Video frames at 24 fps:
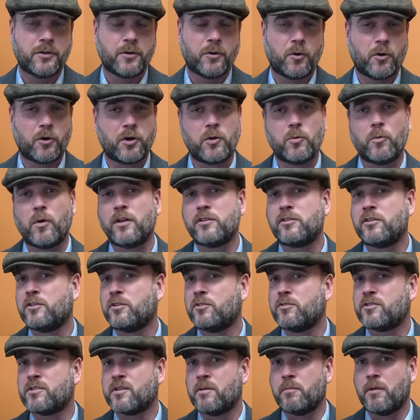or you want to
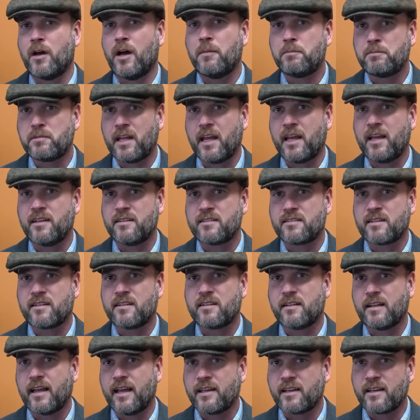do some updates
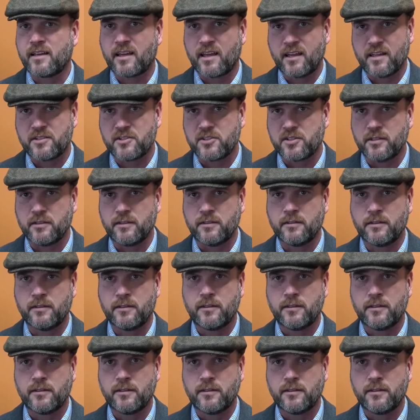like a kitchen,